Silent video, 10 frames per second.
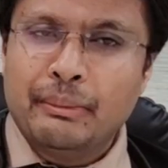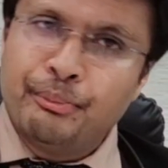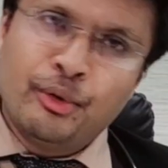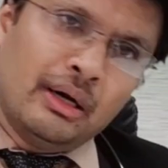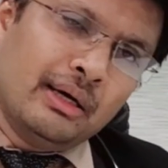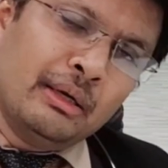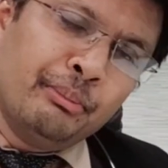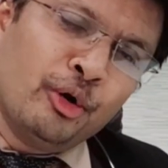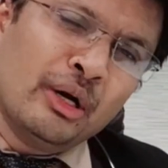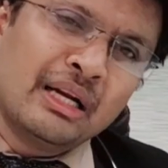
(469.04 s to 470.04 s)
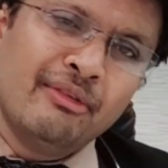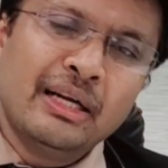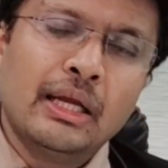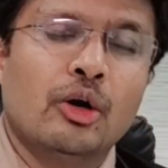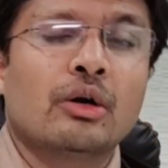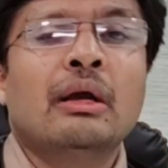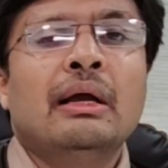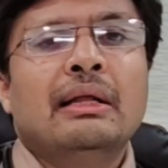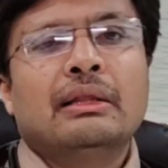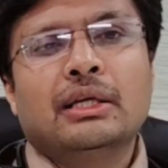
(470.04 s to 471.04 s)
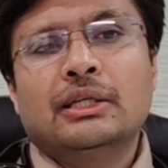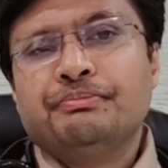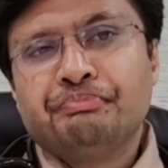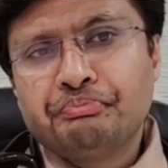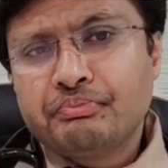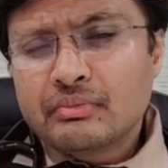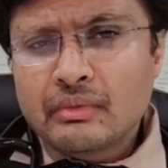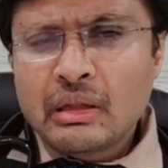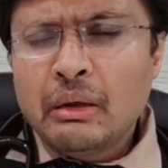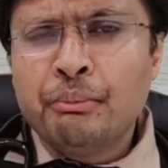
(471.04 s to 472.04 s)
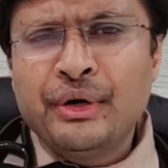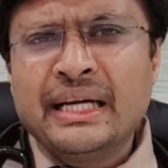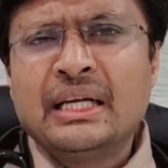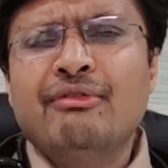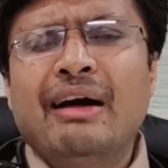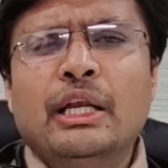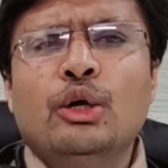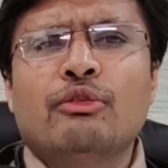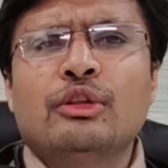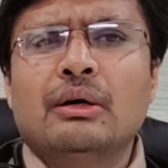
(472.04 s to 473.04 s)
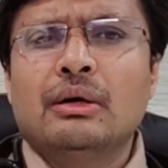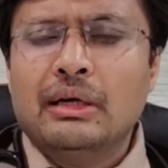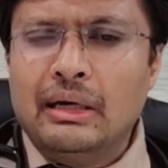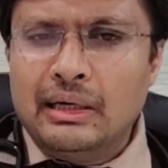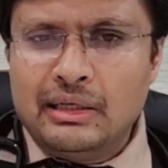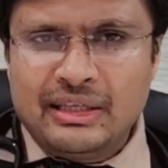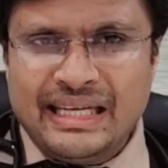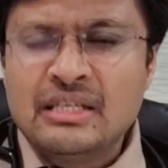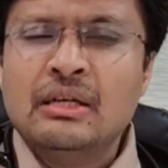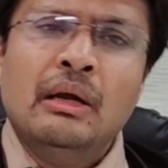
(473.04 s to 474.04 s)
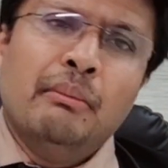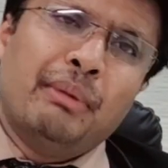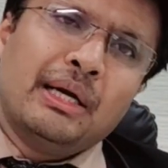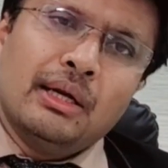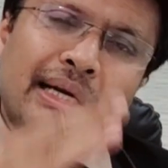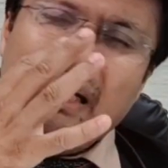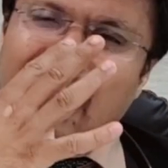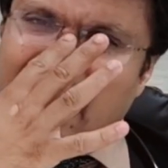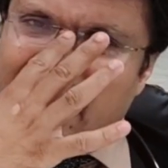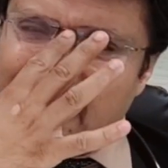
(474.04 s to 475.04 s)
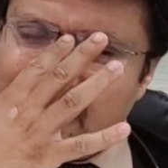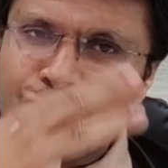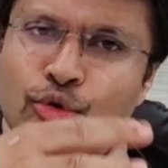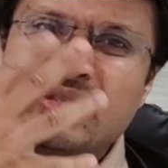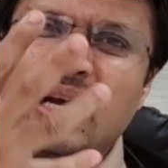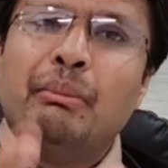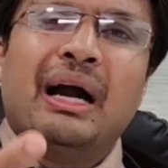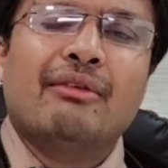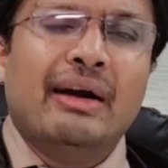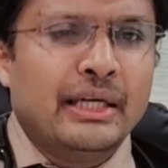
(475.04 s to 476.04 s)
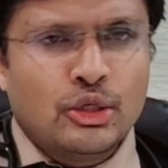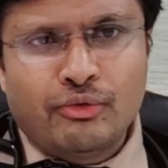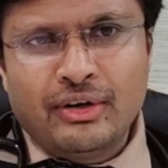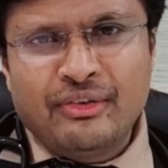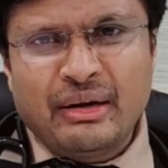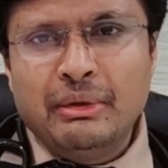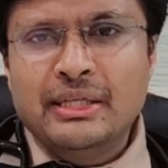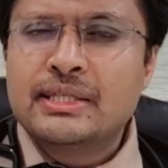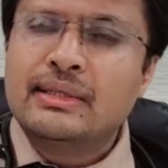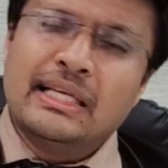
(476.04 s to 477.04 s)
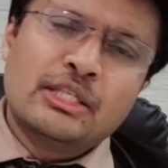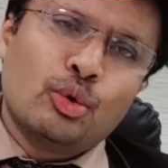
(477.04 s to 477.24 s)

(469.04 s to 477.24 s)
reproductivity or the predictive value of the test, but it at least gives you some advantage over a treadmill test.